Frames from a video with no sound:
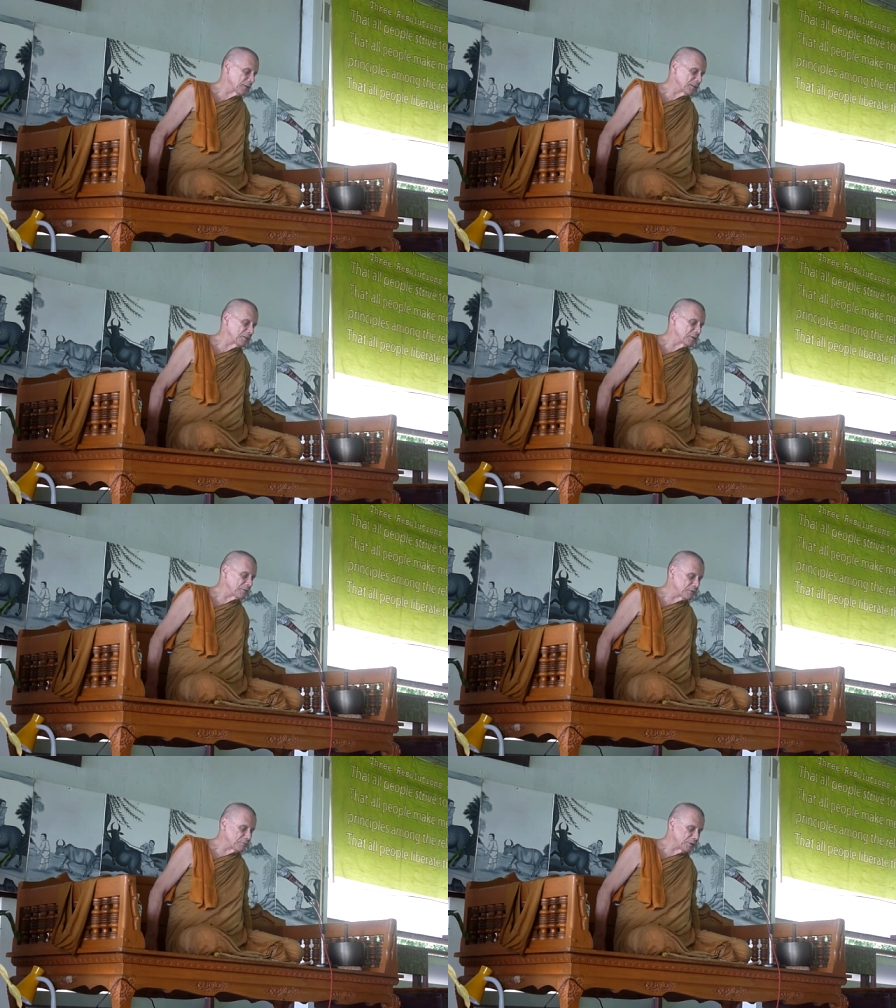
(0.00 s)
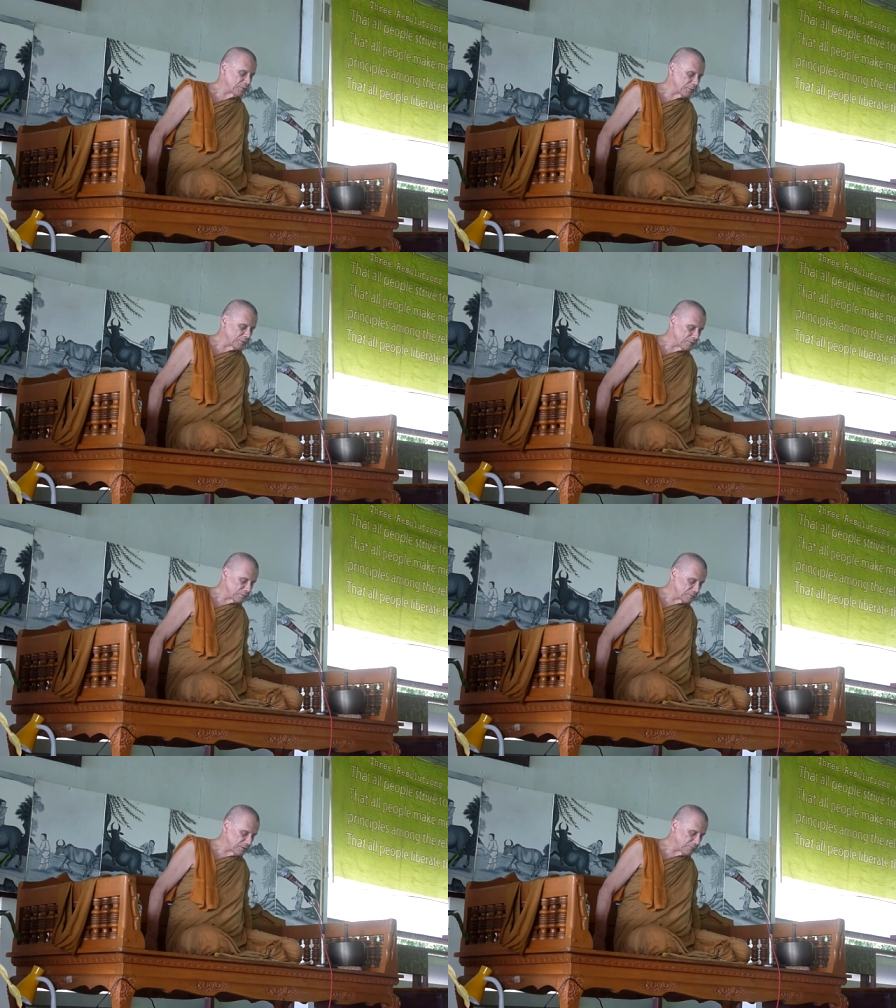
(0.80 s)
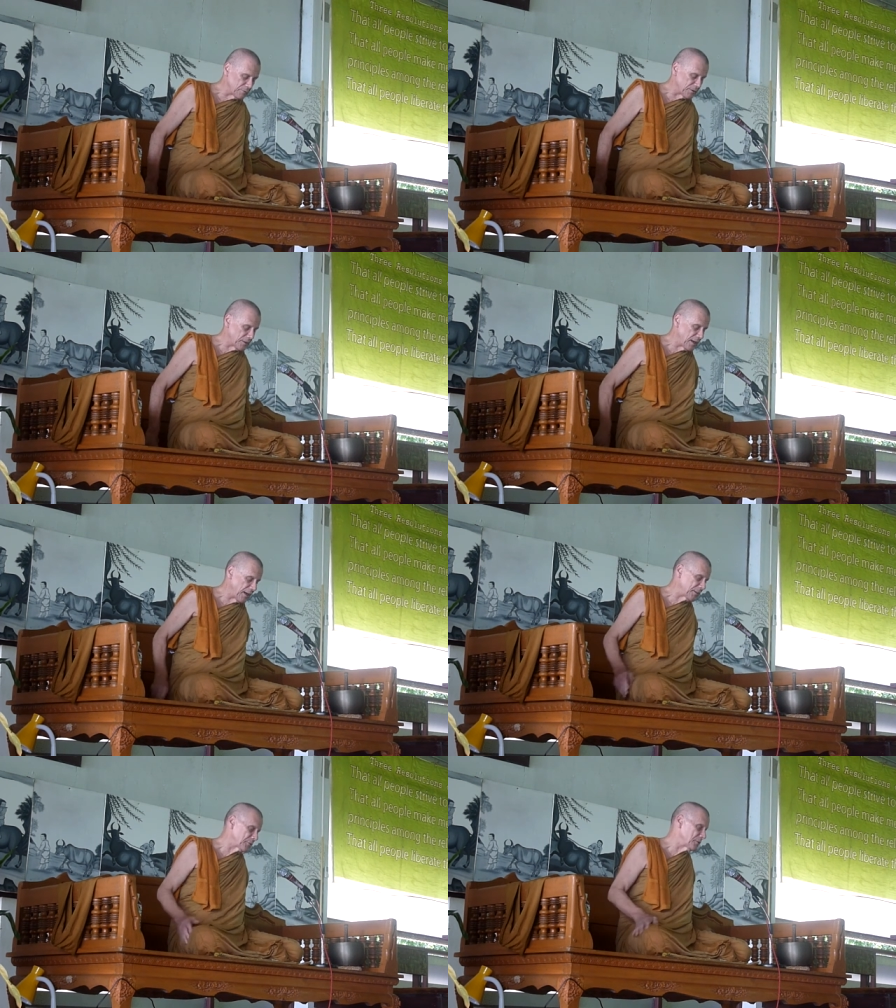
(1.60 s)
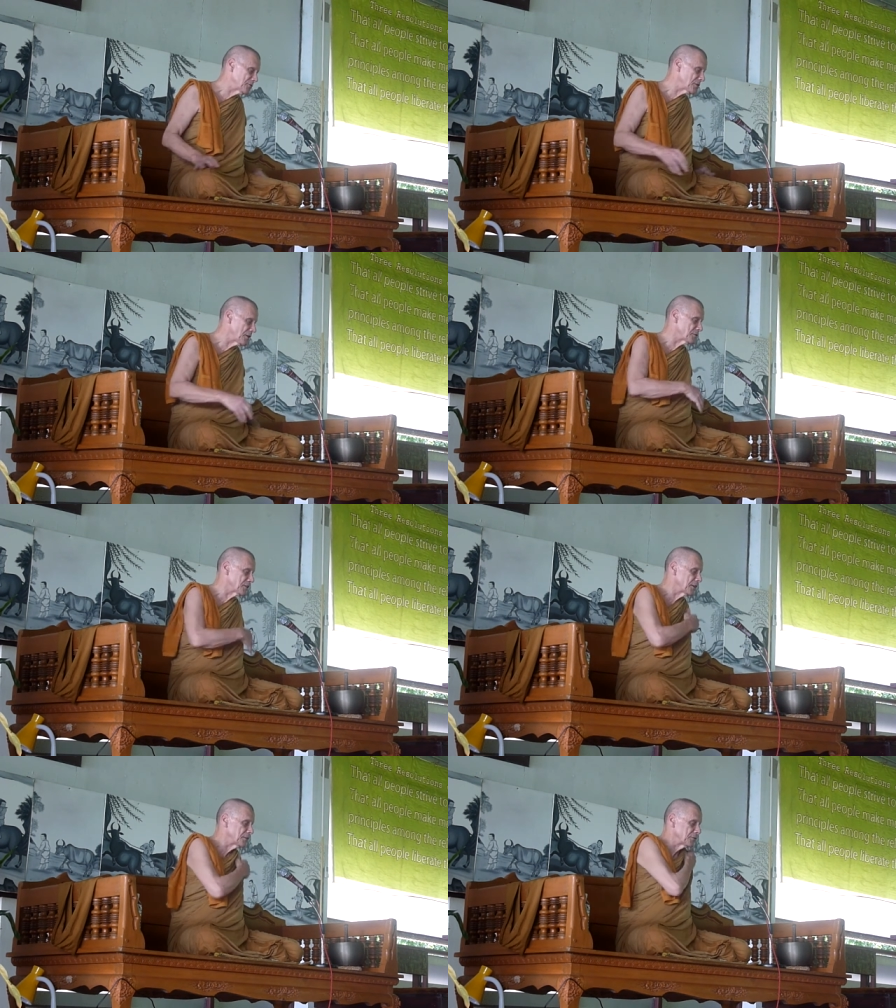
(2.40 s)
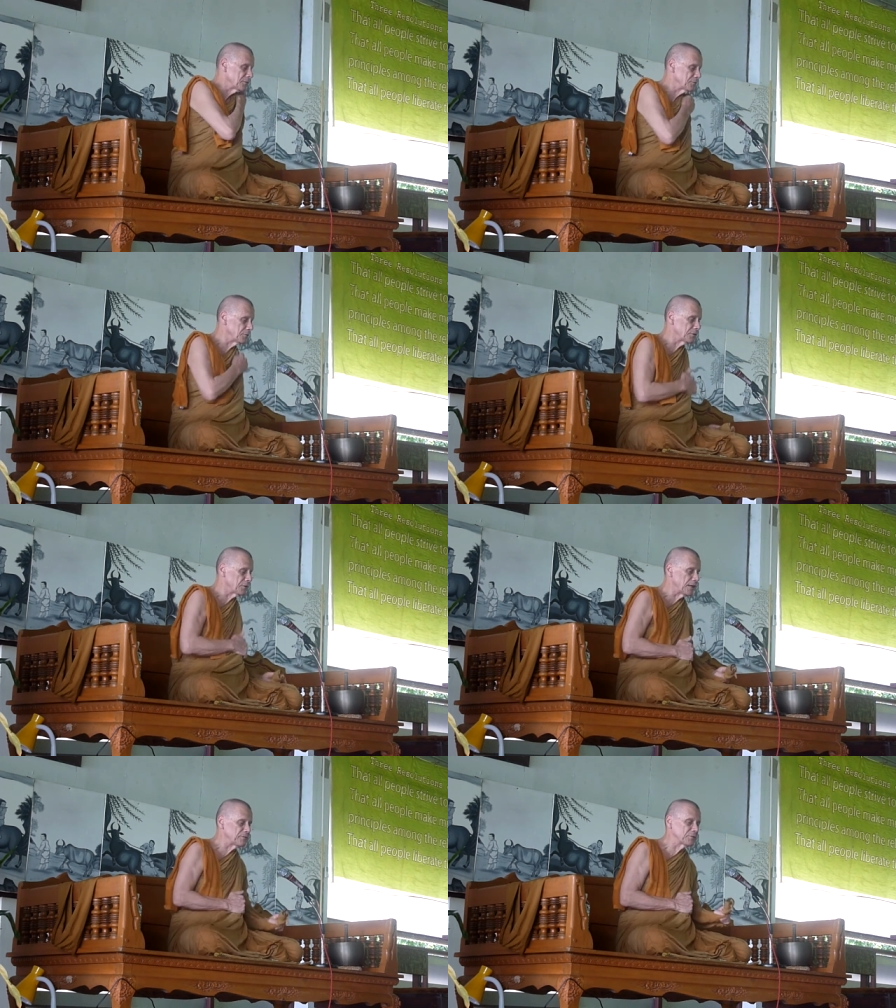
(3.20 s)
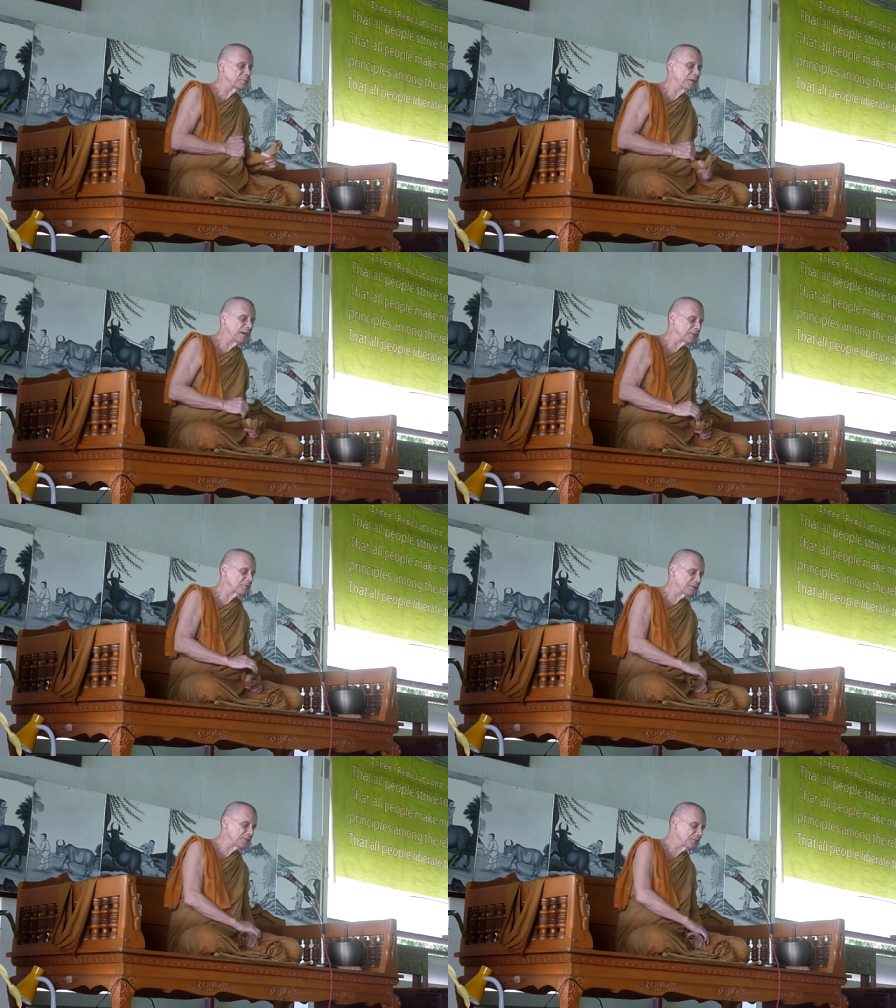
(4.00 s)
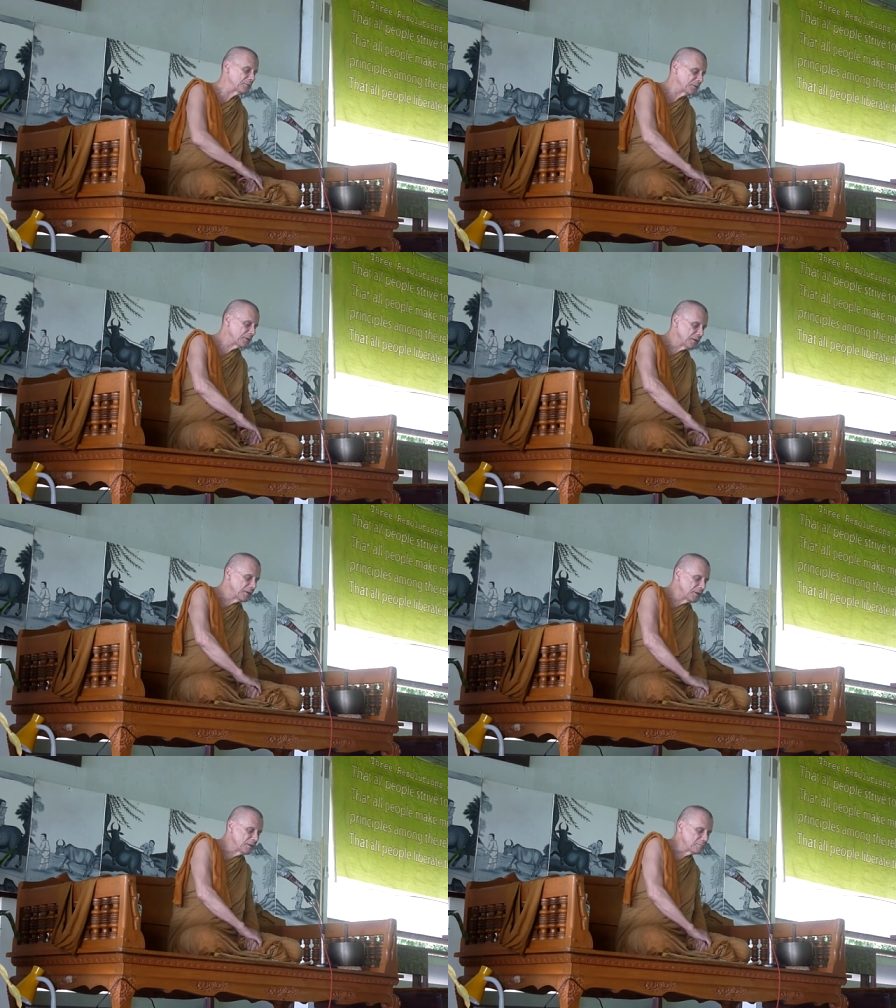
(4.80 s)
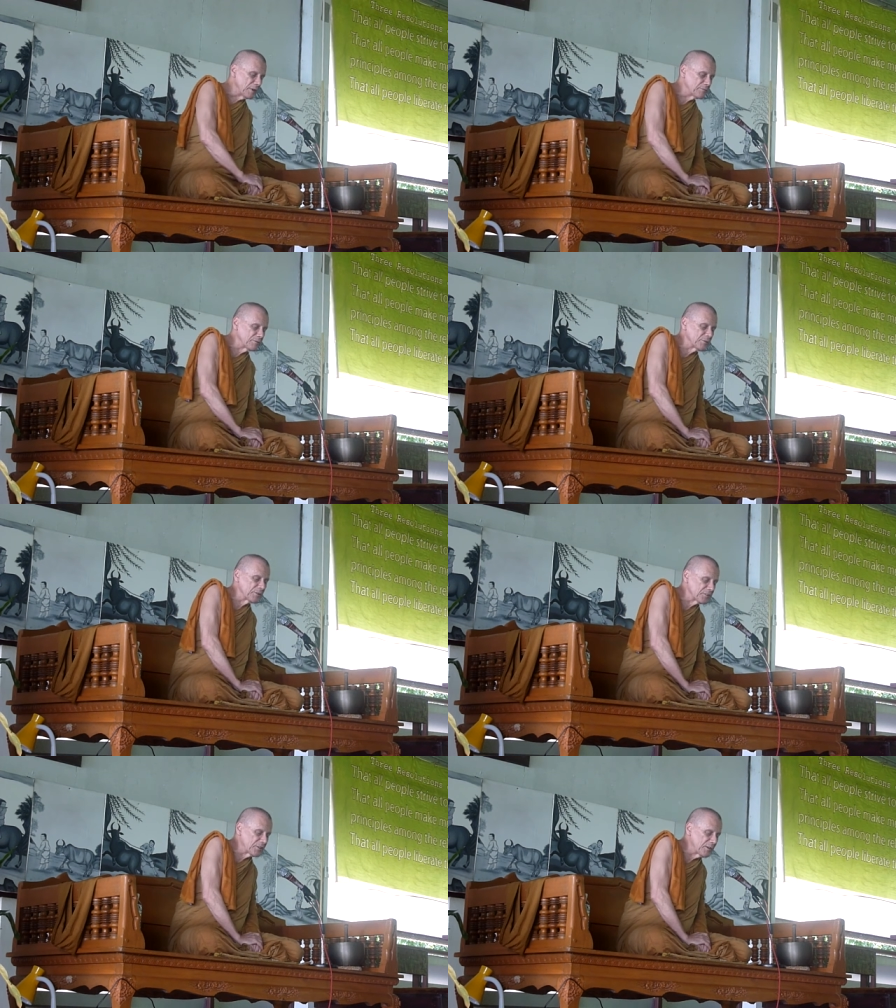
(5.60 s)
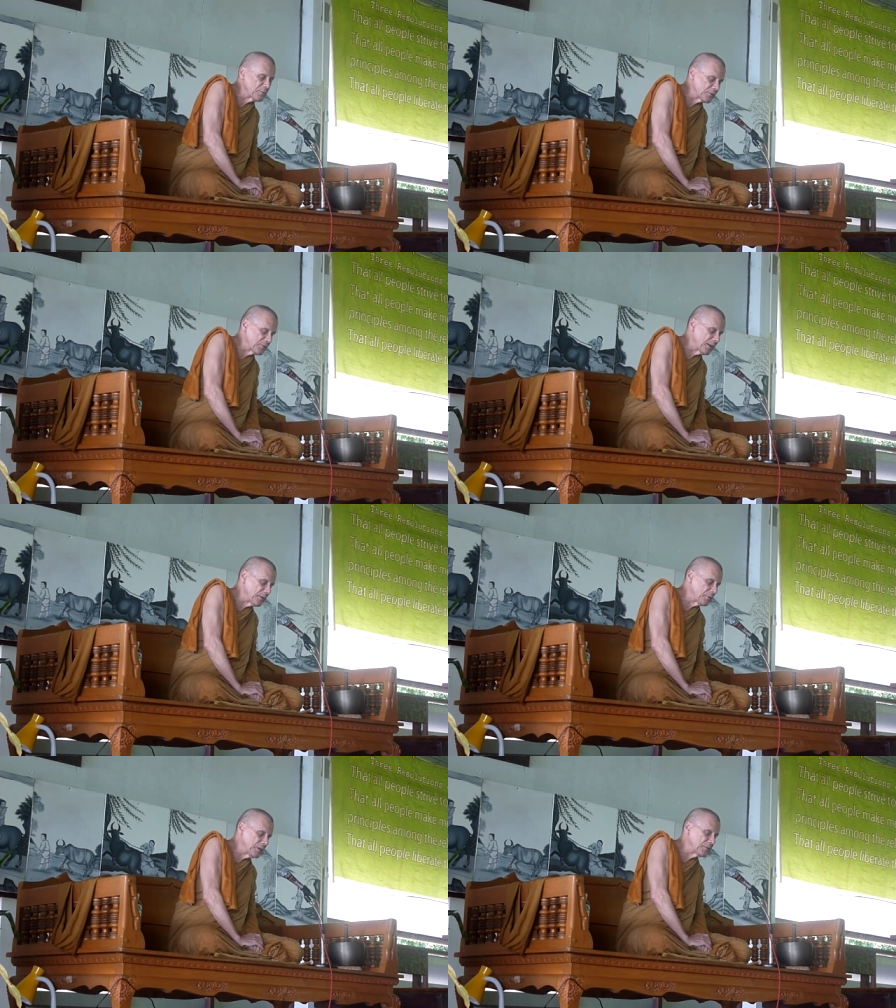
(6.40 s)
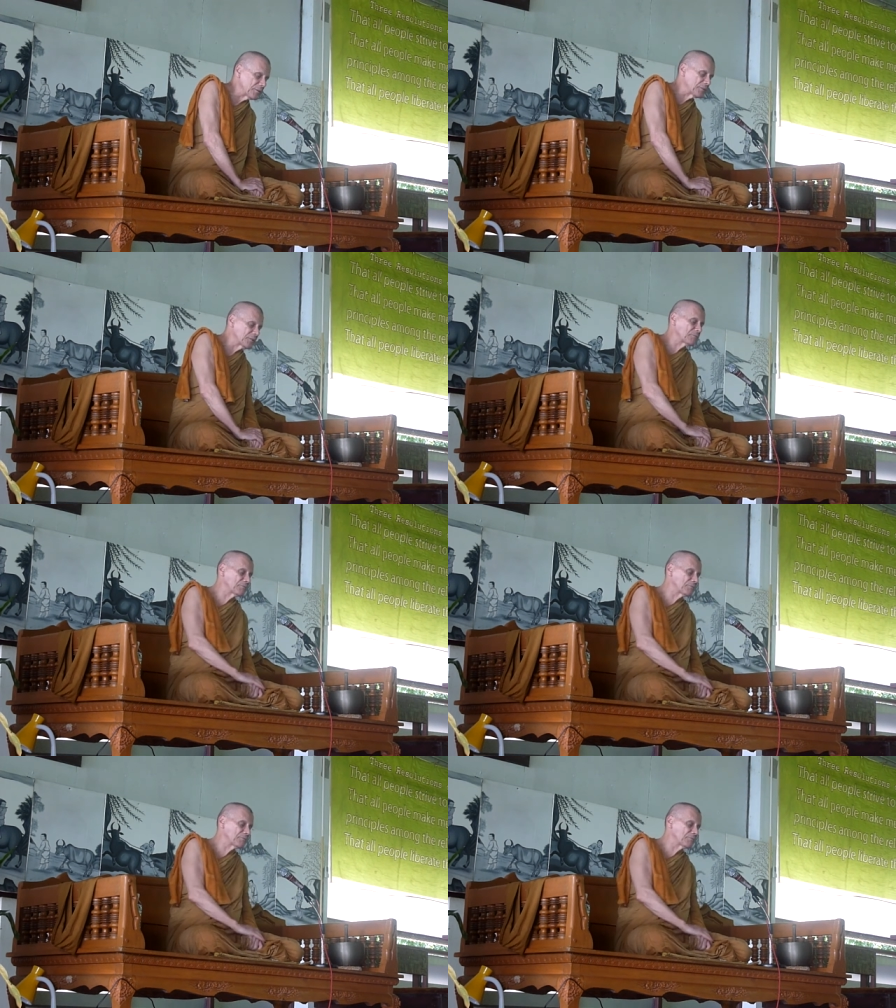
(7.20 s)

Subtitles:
anyway with people, even when they're angry and shouting at you. You don't have to be angry too. Mindfulness helps in that way. You can,